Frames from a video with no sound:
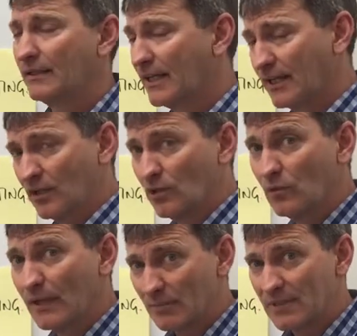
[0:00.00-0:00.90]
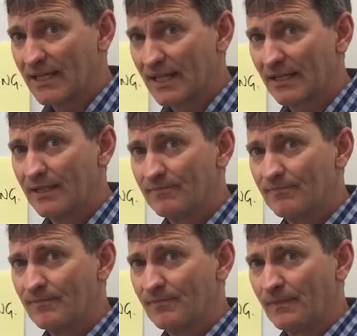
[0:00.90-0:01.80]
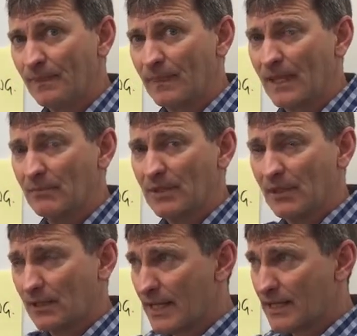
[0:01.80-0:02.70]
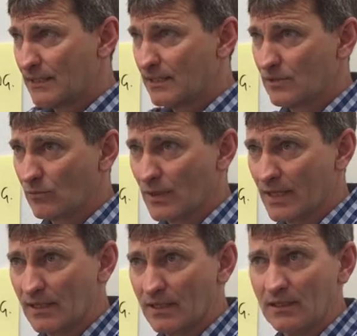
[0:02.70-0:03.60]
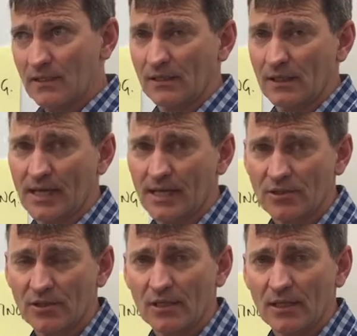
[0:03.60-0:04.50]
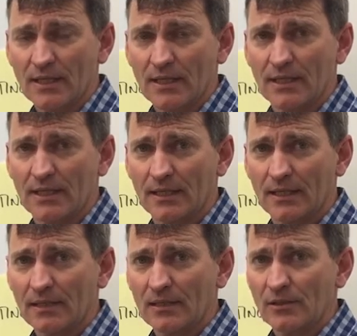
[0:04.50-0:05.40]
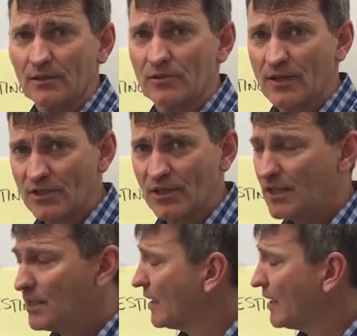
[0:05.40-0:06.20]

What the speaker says: Then it can all come together and be collated into one large structure.